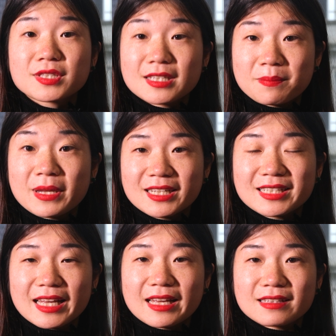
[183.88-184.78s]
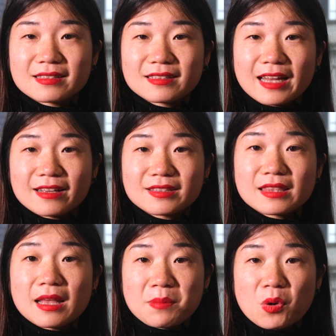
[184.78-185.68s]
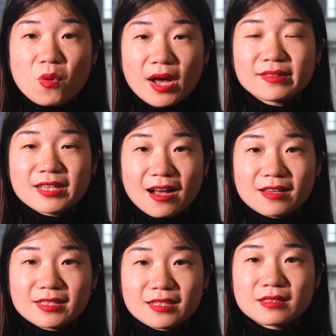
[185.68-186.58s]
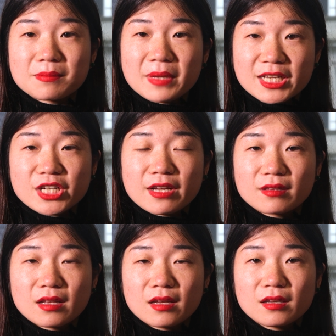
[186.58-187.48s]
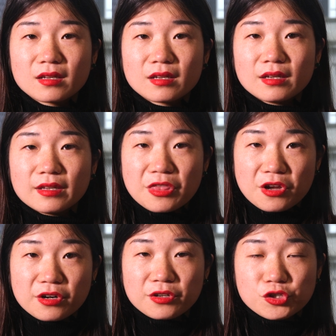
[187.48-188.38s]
stability is like the #1 task, the mission in their